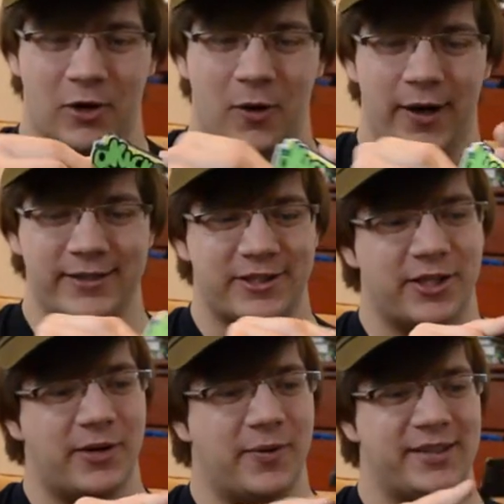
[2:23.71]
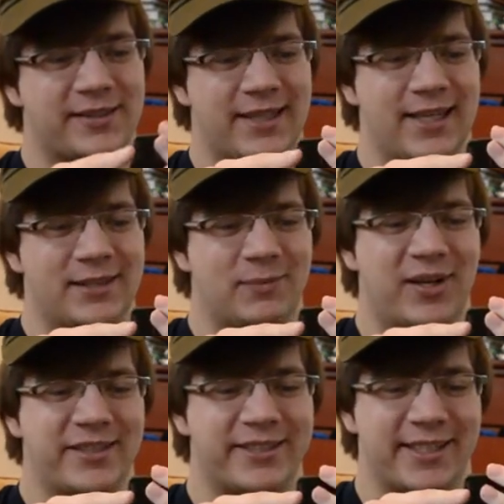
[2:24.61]
quite sure what kick
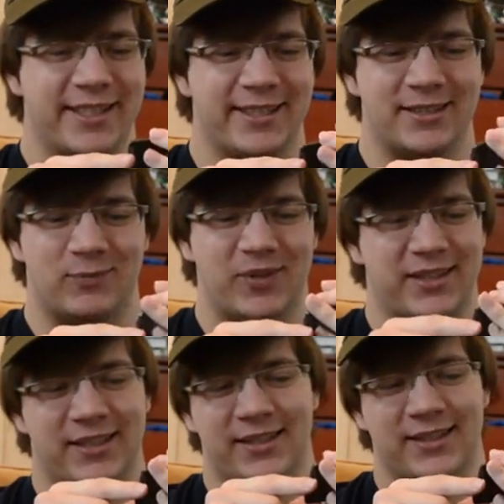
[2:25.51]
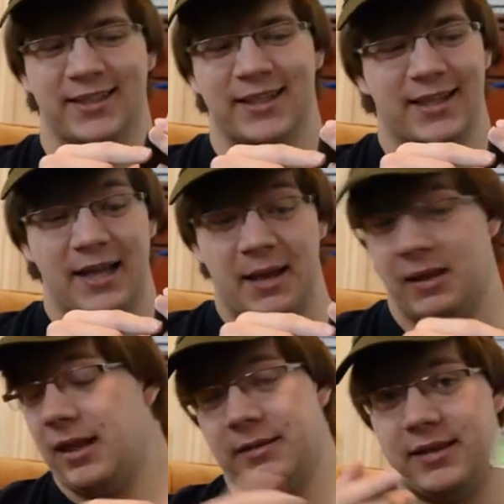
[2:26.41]
punch is, but
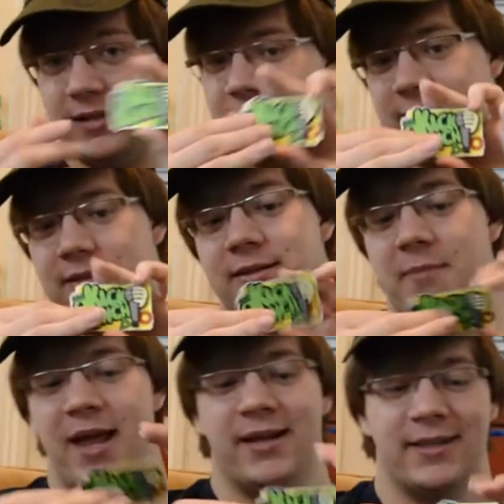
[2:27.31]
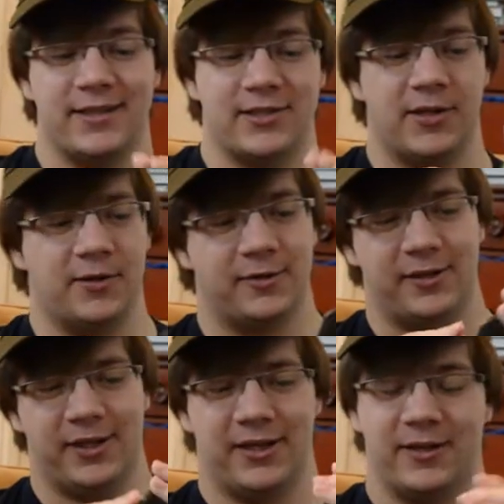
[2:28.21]
it's, it's, it's, a magnet, so,
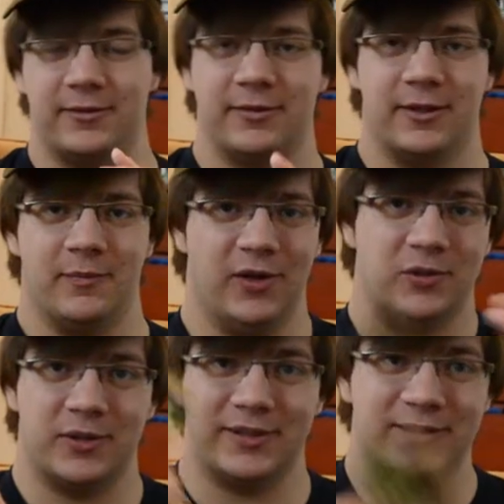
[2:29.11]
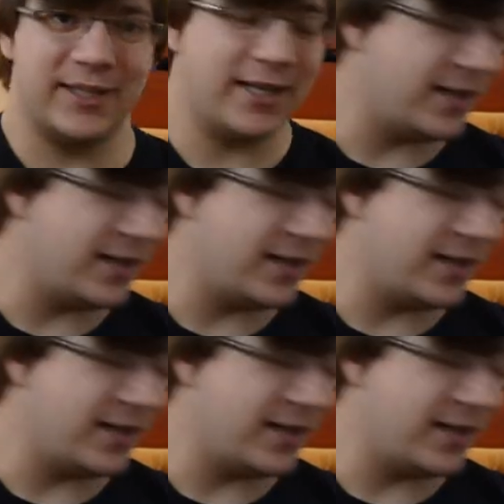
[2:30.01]
you know, might as well stick it